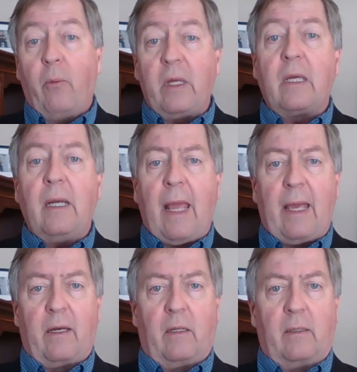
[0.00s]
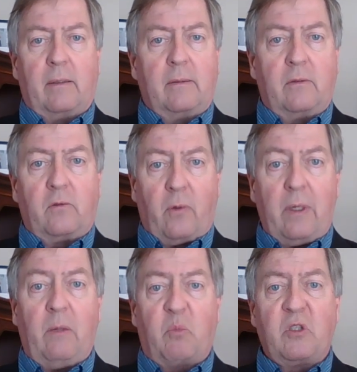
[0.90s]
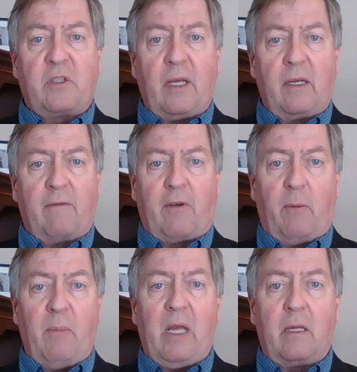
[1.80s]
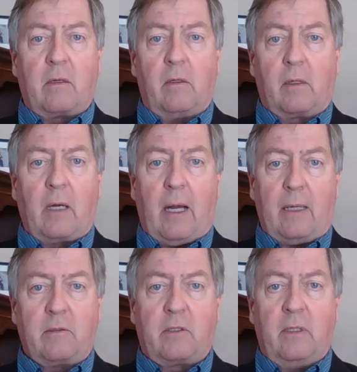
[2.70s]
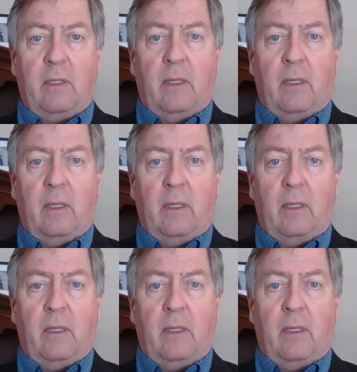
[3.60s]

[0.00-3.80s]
we can handle 20% of our medical costs.